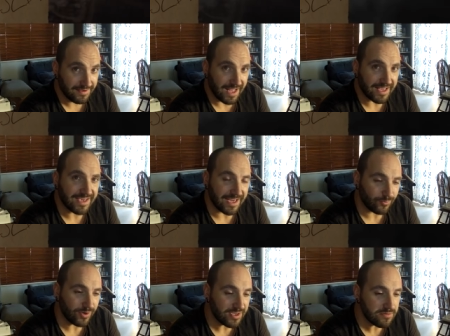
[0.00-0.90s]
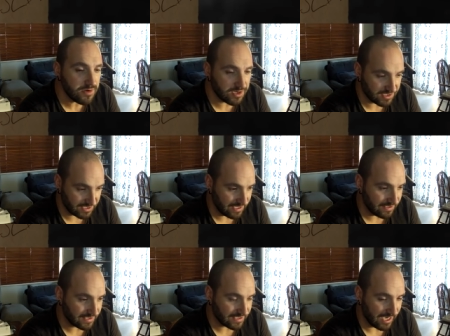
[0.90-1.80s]
and get really immersed
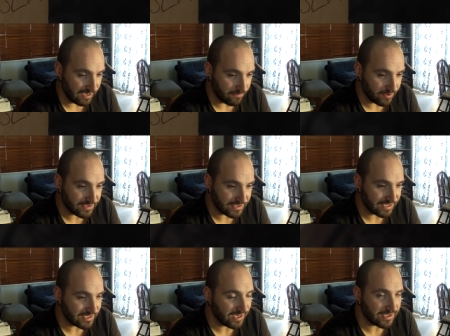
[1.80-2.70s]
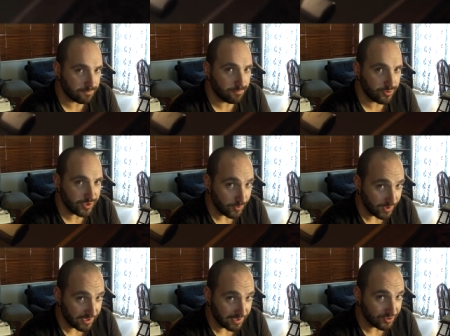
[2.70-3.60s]
in this game, because it does pull you
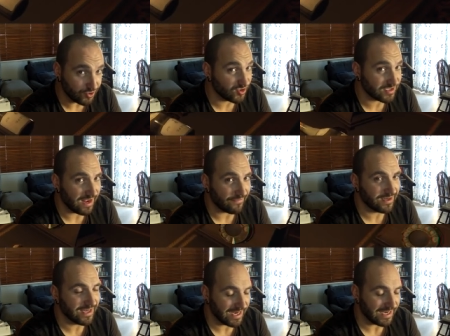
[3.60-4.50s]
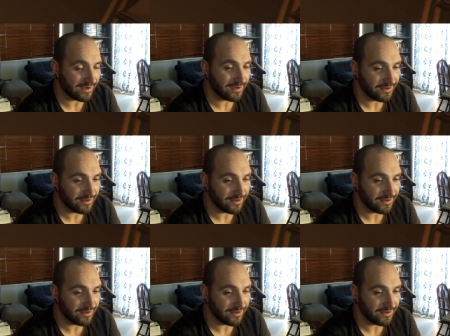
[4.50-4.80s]
in, and you just have to let it.